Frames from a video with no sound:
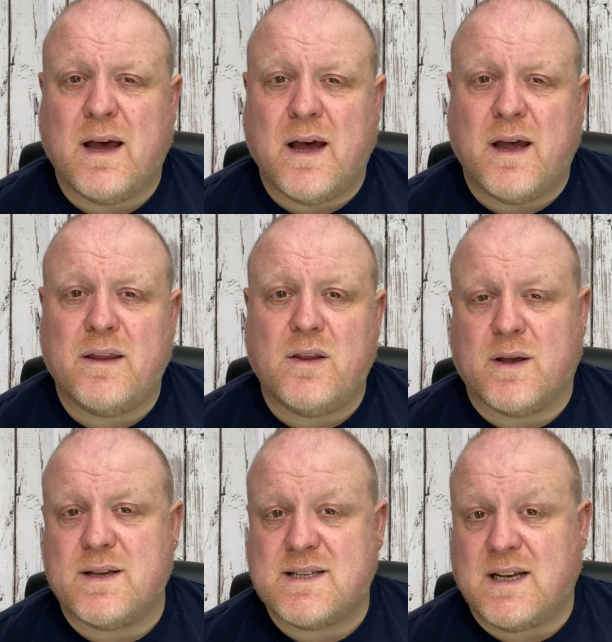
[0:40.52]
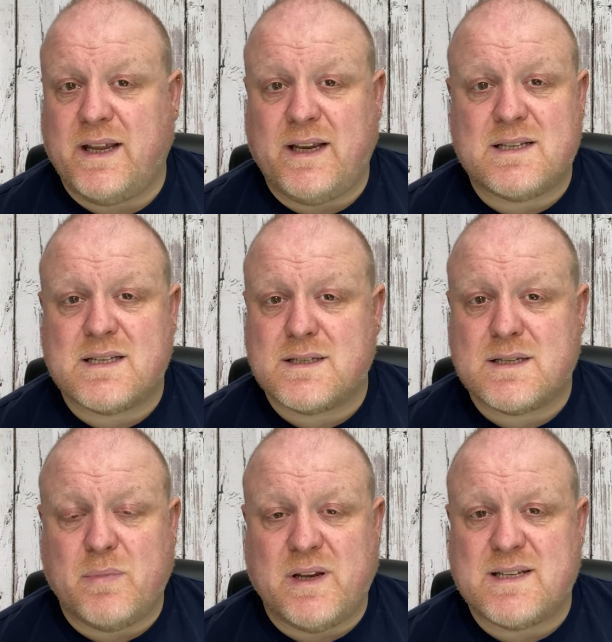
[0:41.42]
Uh, you can delete,
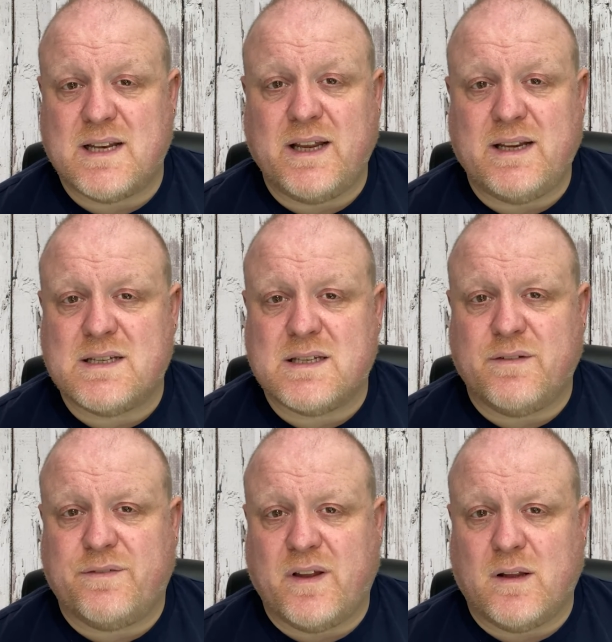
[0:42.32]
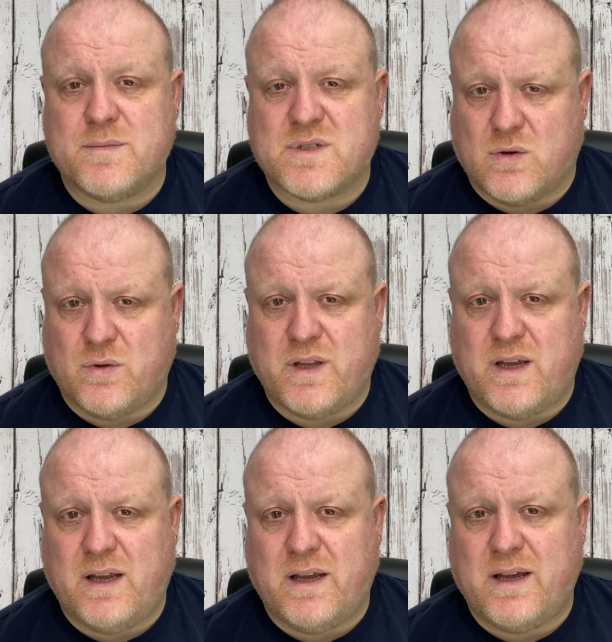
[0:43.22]
simply delete the films or
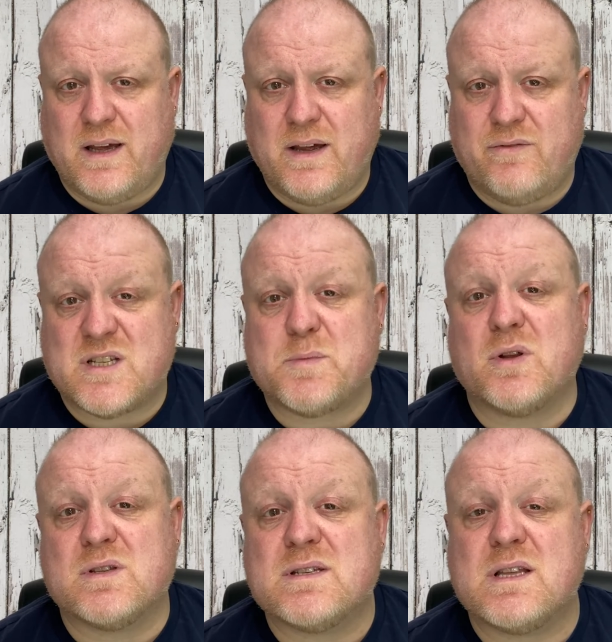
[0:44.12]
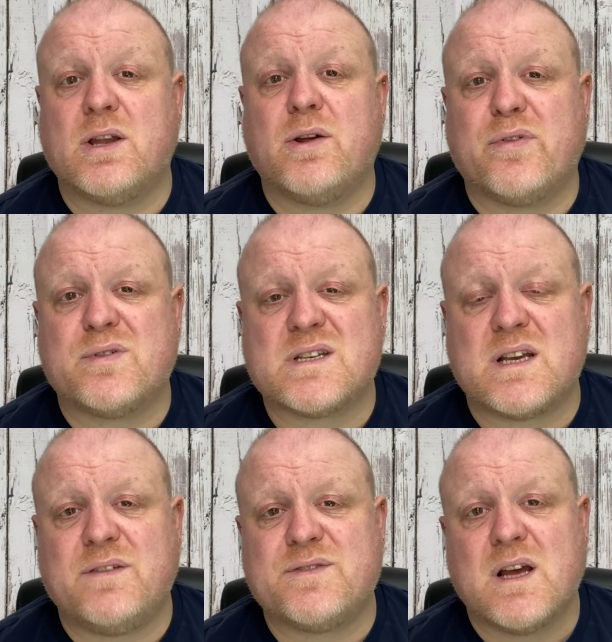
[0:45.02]
the uh, responses that you've
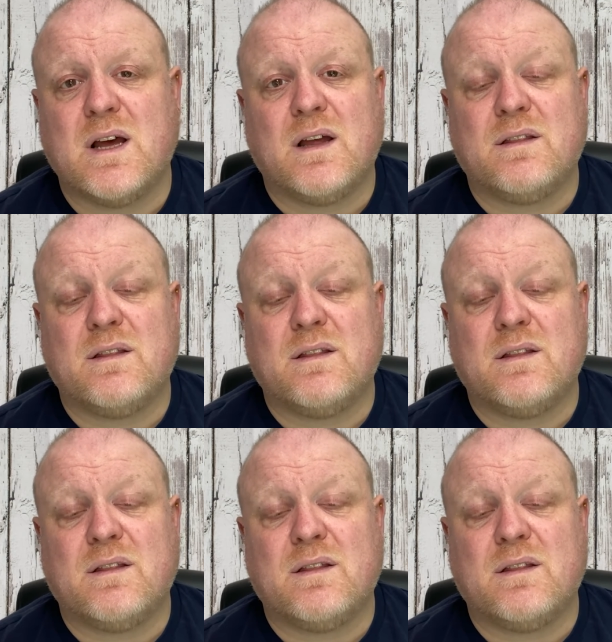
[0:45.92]
received